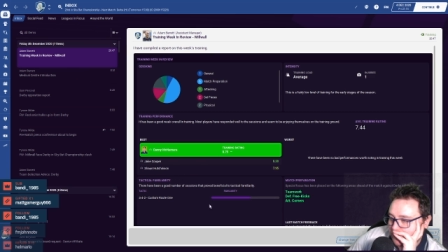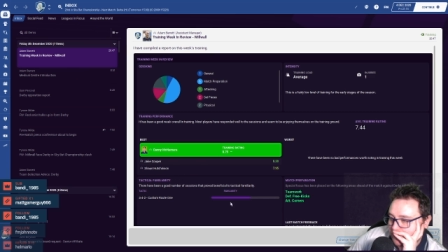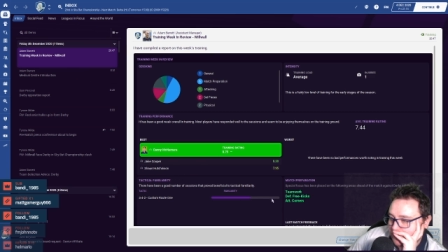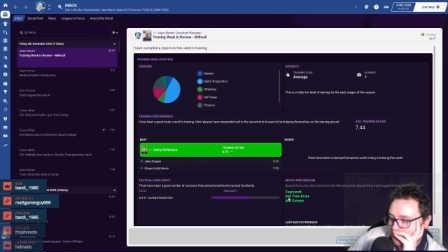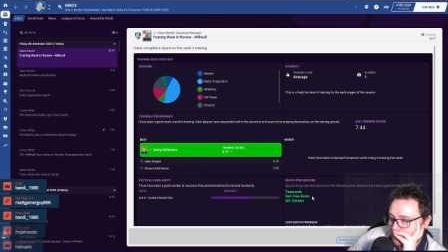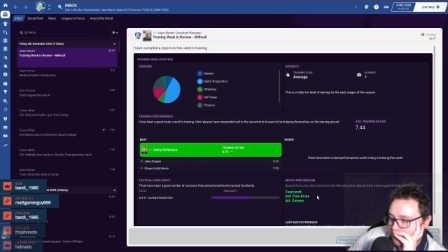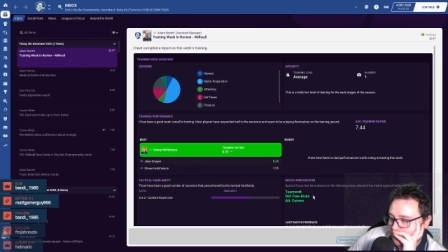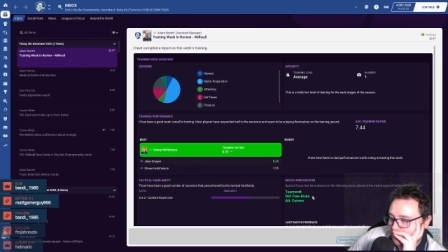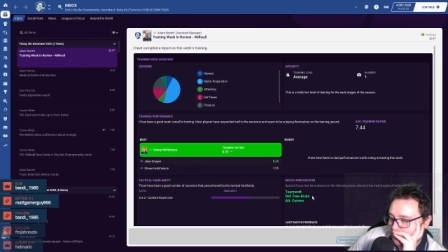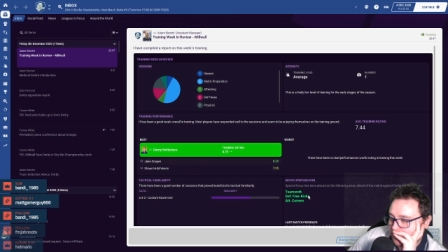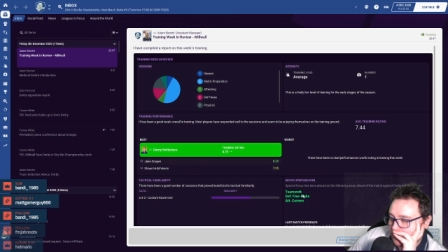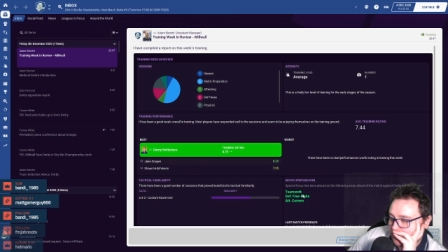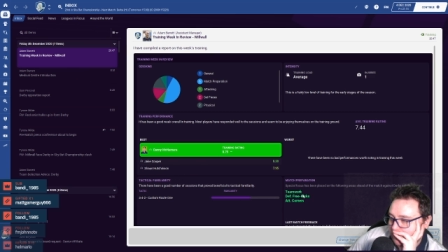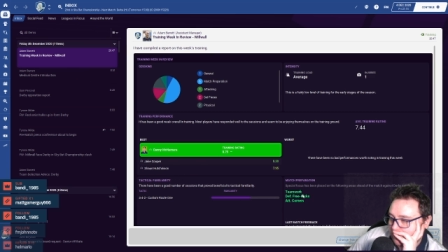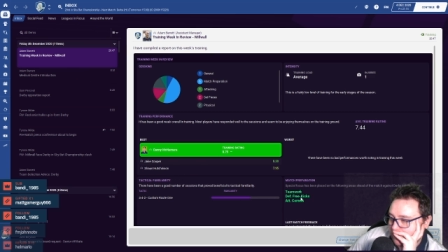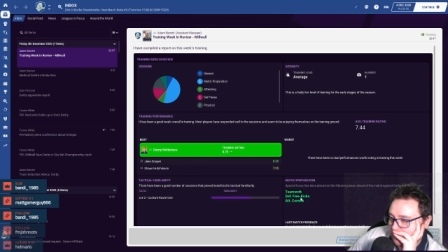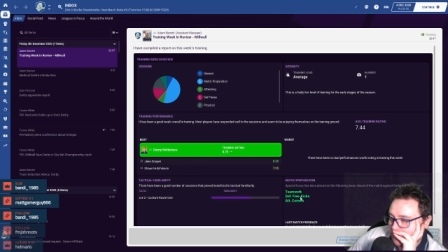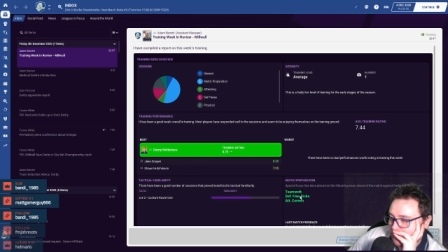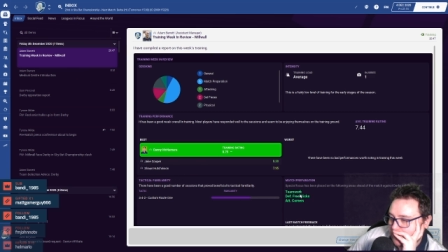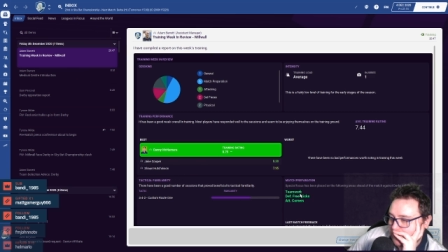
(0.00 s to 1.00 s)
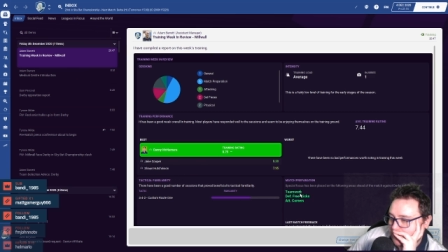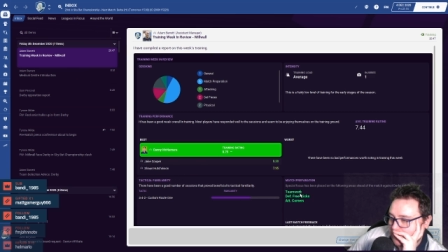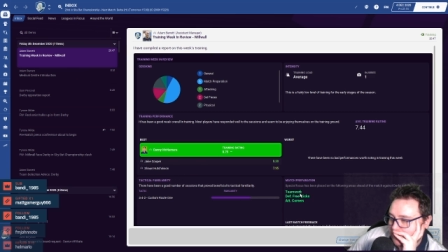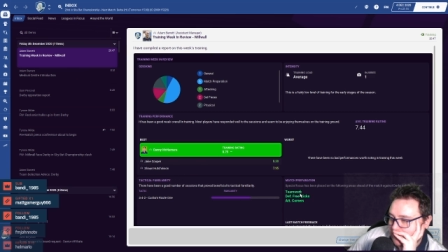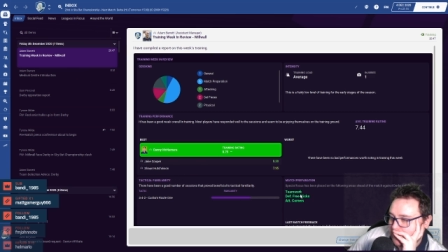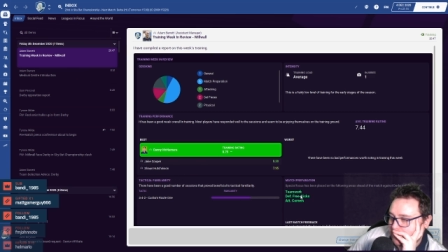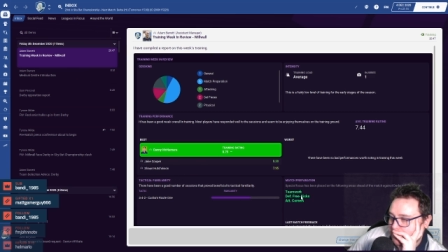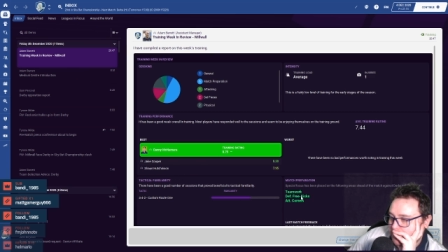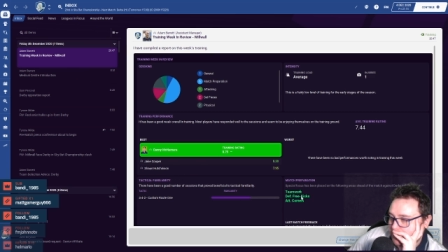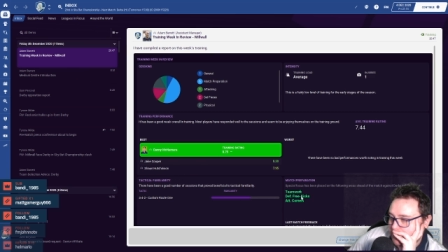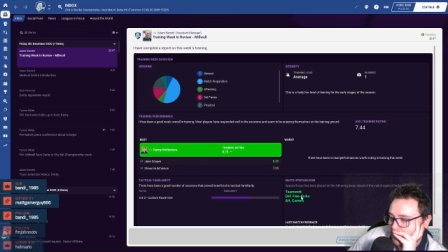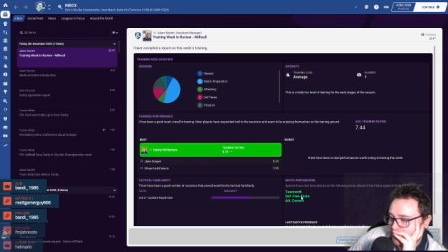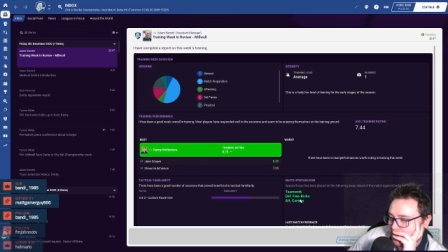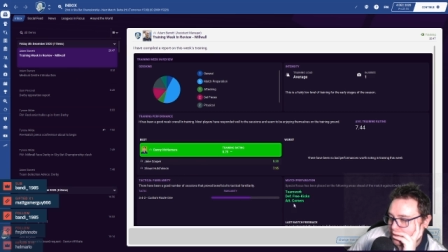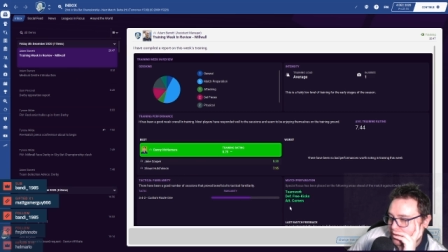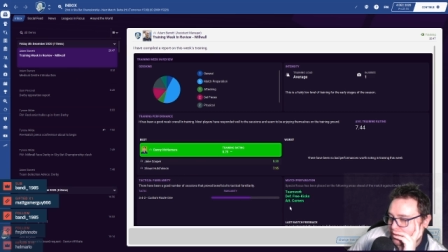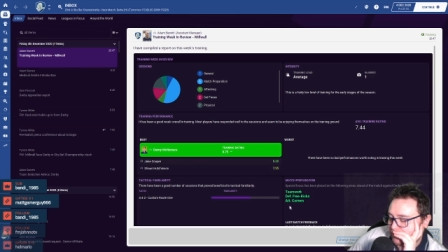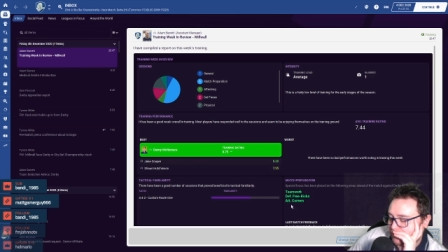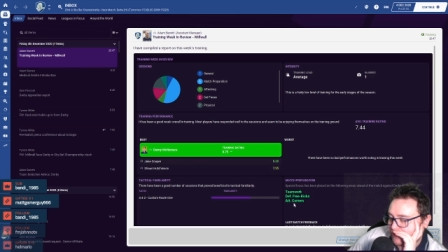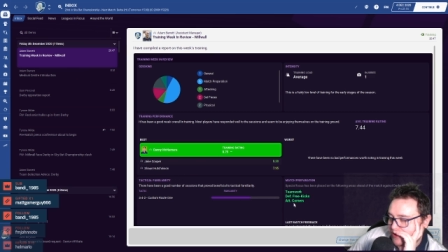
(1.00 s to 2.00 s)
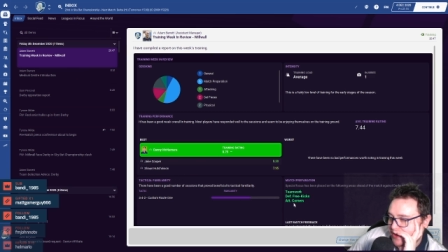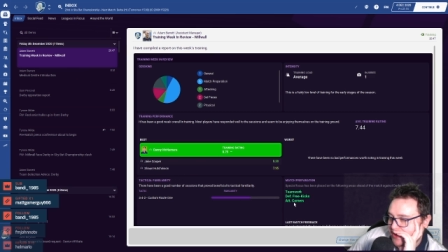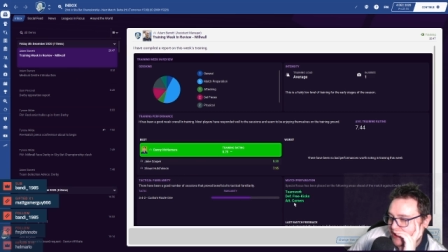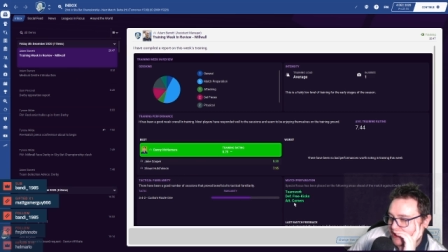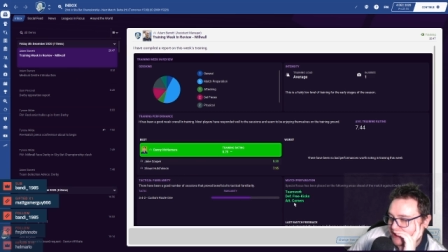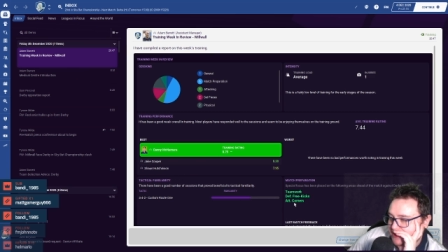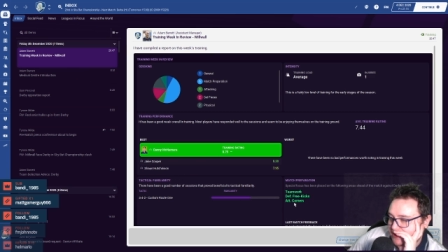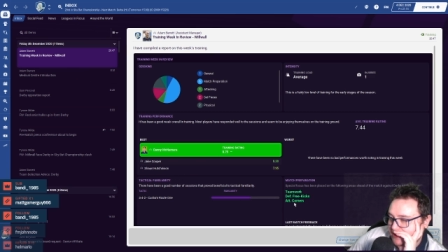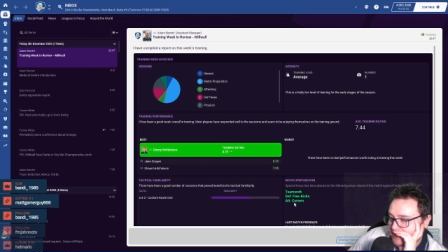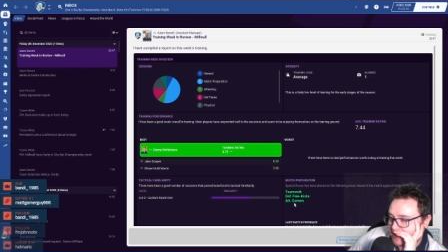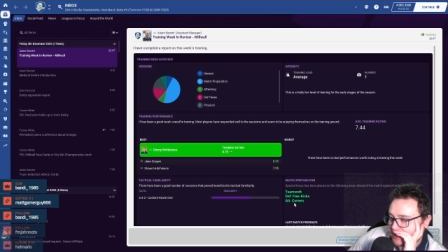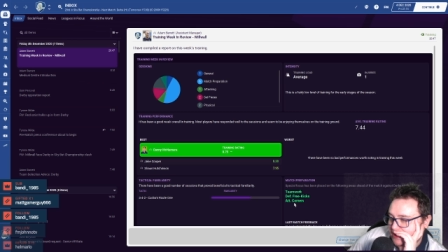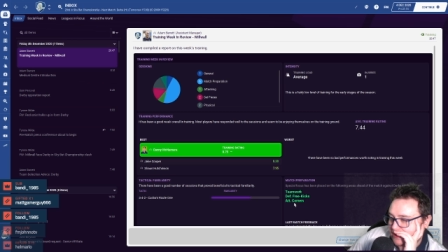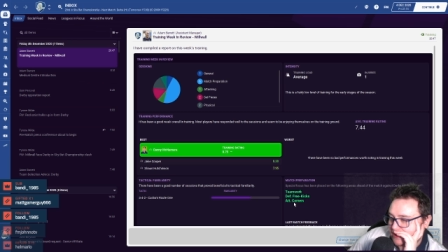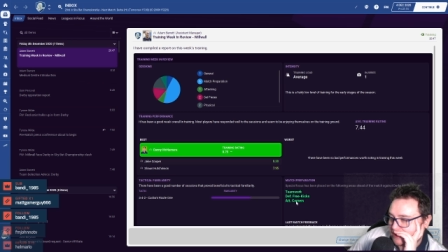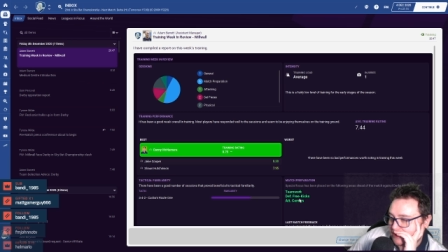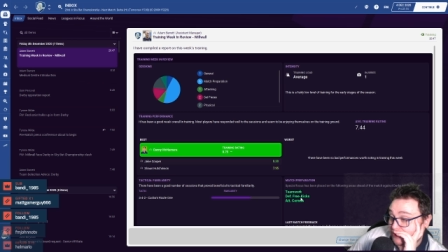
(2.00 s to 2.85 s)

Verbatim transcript: Custom, blah, blah, blah. Teamwork, direct free kicks, and attacking.